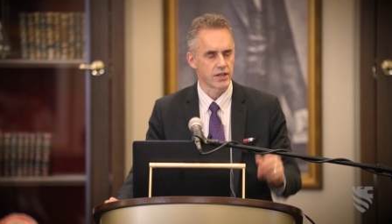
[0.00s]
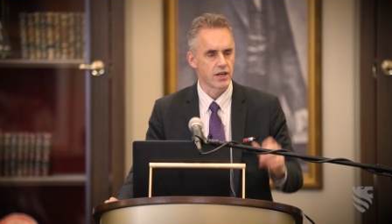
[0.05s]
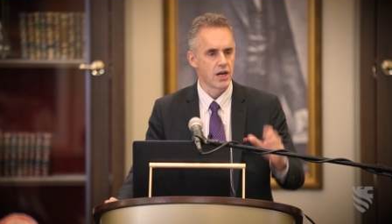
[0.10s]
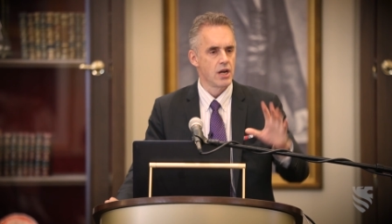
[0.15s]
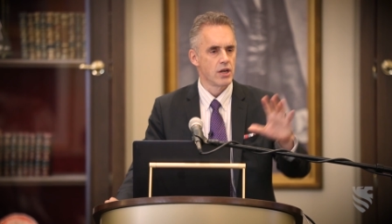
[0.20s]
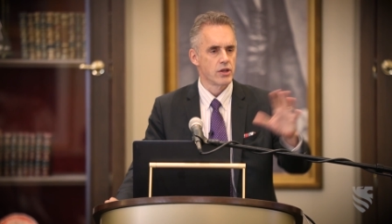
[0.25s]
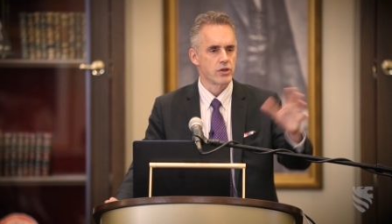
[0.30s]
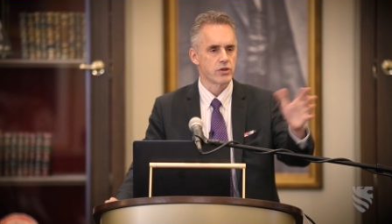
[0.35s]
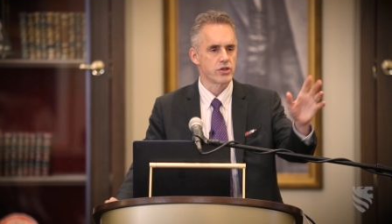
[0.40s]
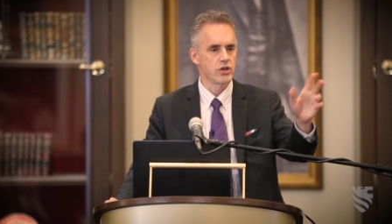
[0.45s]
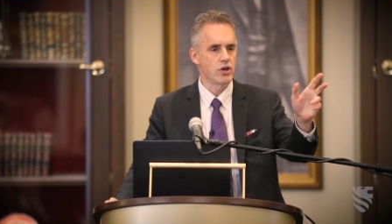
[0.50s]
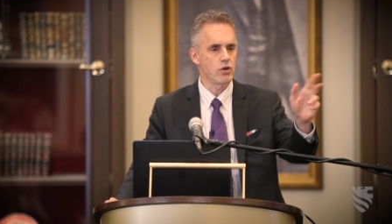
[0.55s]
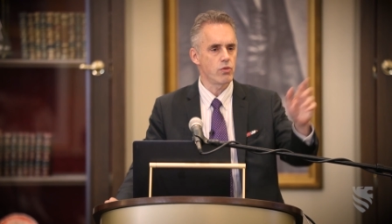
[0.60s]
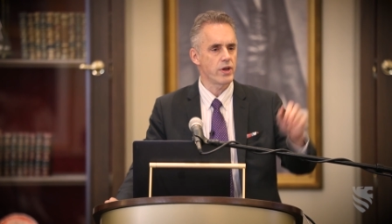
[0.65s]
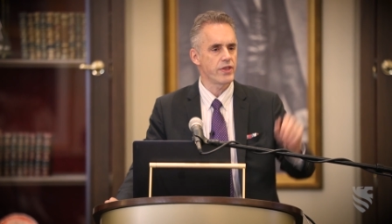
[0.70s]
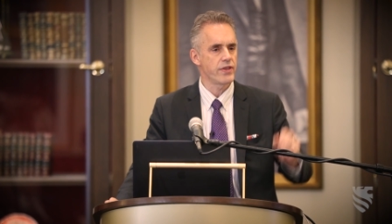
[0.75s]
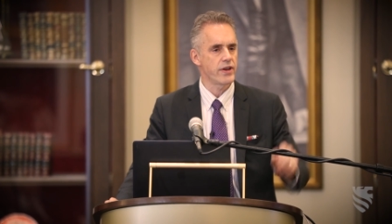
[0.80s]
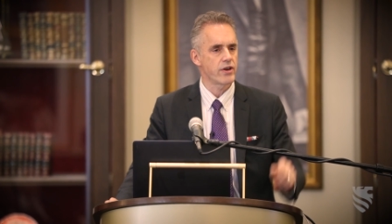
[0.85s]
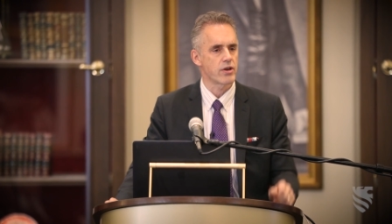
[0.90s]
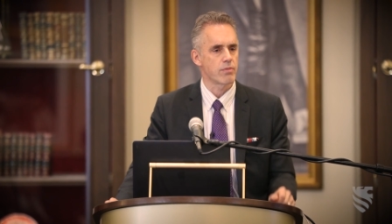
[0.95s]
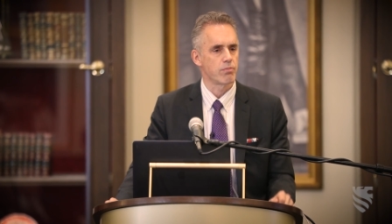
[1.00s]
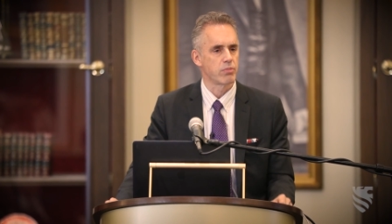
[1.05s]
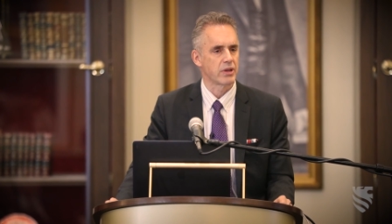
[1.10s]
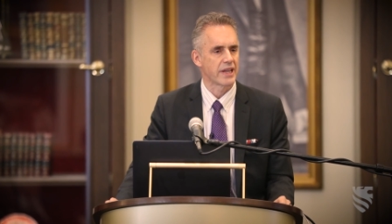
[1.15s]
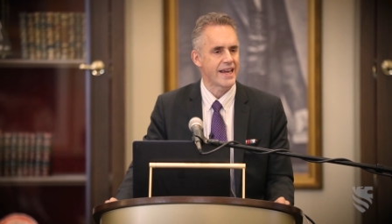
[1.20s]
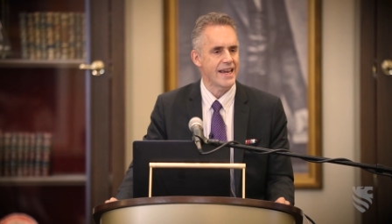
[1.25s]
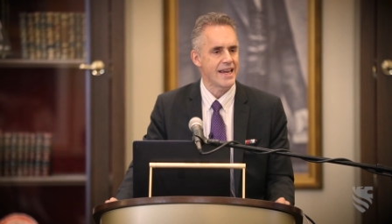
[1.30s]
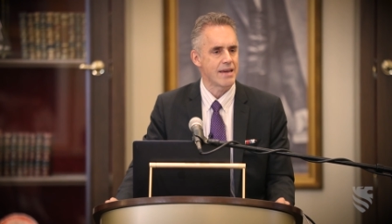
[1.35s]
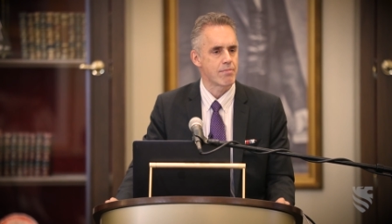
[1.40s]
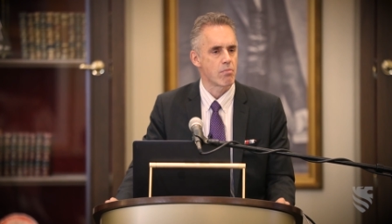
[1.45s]
and there's no one there to
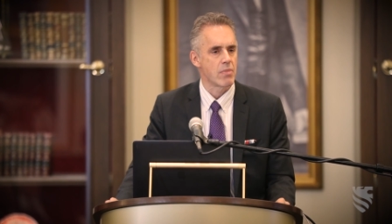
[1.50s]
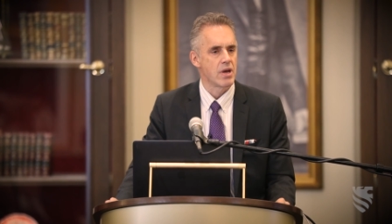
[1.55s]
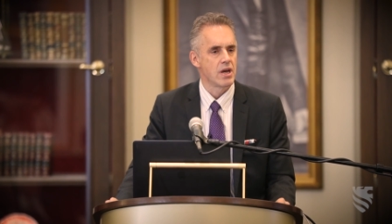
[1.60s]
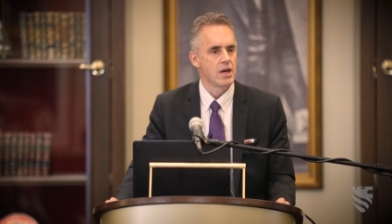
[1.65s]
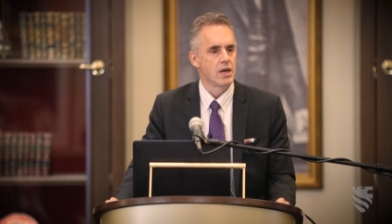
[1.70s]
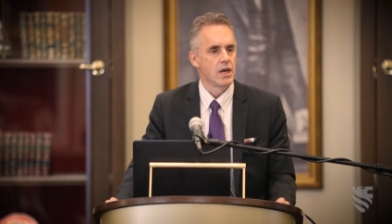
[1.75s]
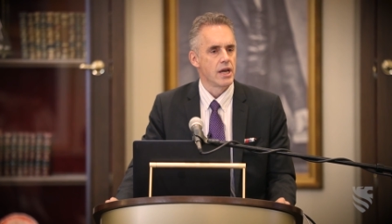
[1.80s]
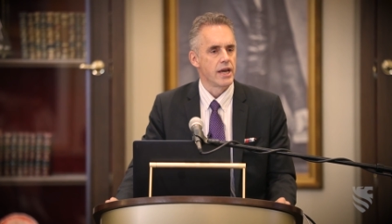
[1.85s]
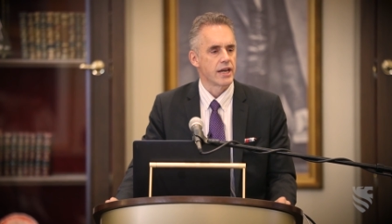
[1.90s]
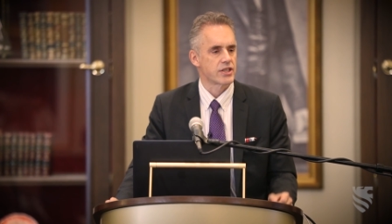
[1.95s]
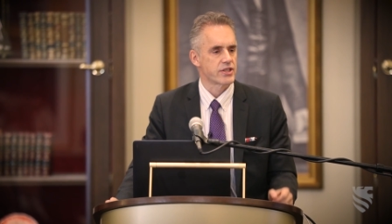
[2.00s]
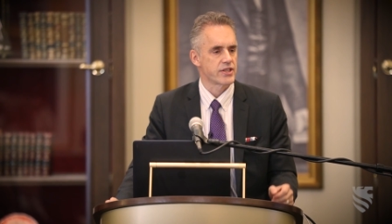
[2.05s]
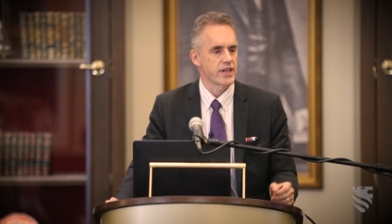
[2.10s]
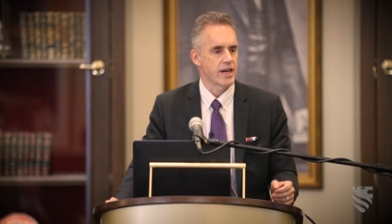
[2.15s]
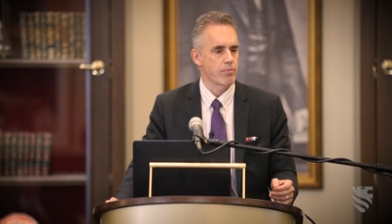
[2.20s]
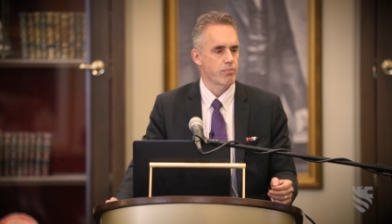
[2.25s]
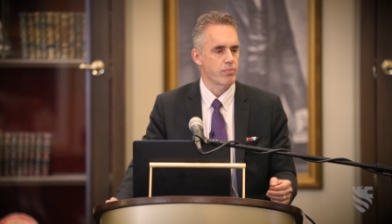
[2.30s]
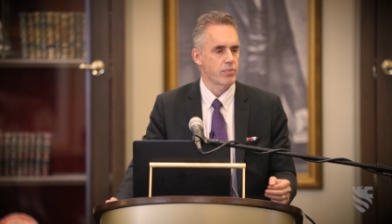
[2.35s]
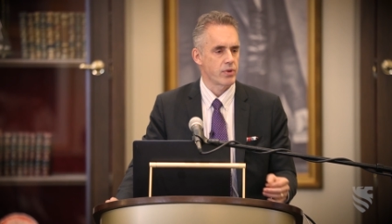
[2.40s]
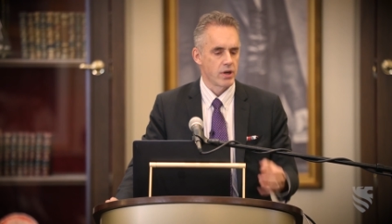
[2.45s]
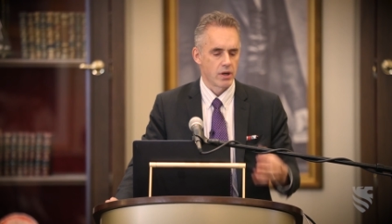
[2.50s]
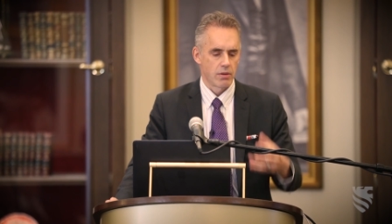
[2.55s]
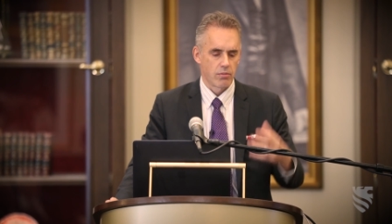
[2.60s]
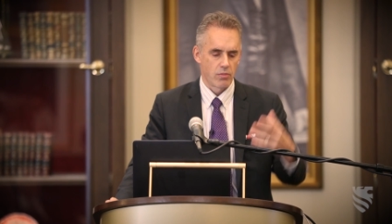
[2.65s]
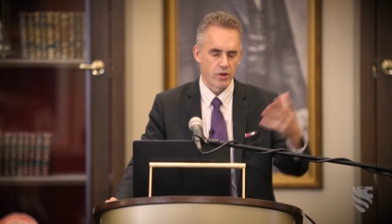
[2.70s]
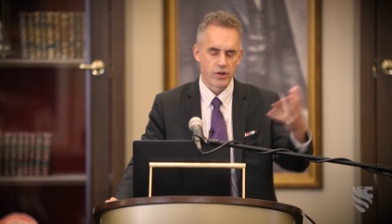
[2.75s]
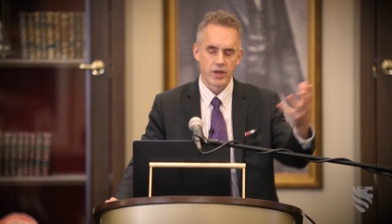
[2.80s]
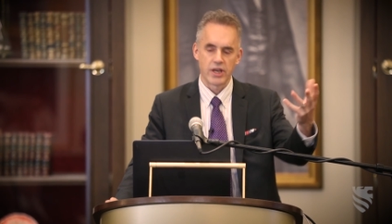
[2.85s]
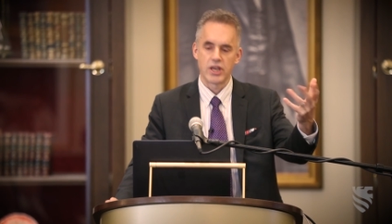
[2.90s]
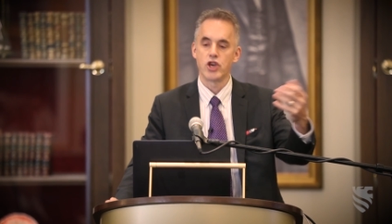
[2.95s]
blame except
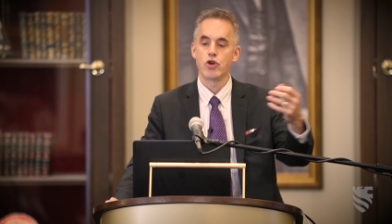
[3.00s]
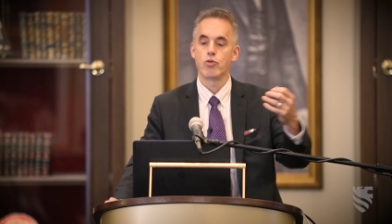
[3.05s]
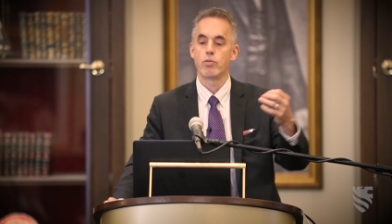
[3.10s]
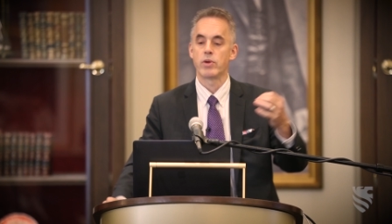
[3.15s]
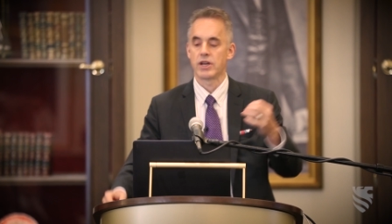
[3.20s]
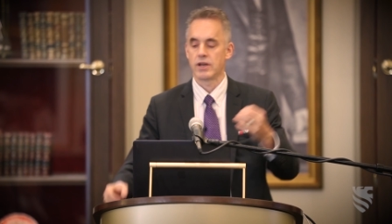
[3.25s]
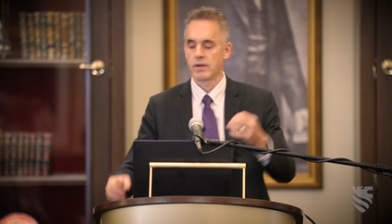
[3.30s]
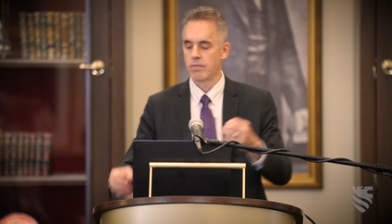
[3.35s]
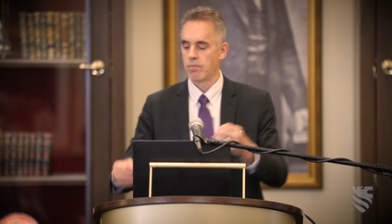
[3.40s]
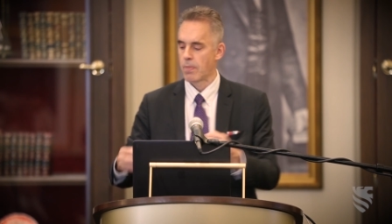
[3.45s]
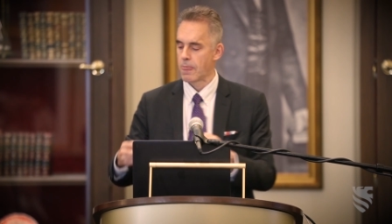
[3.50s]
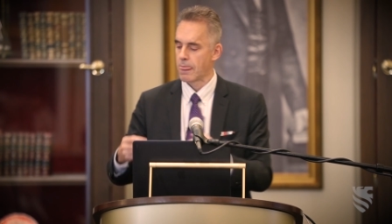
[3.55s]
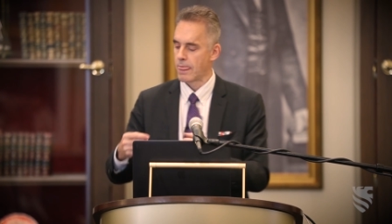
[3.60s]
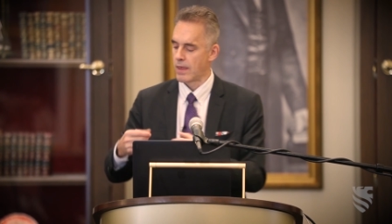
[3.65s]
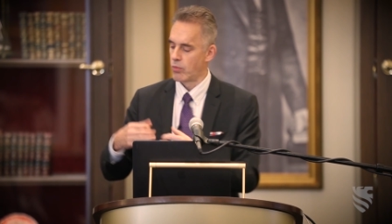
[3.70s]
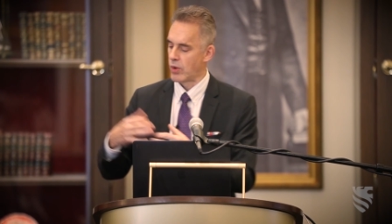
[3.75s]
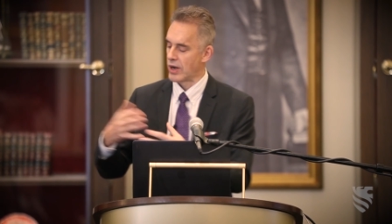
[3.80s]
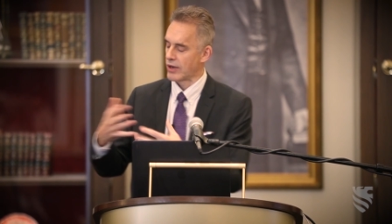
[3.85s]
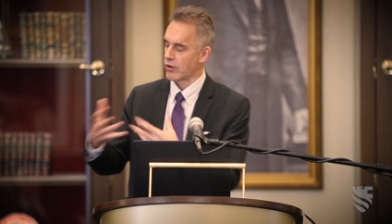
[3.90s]
the human,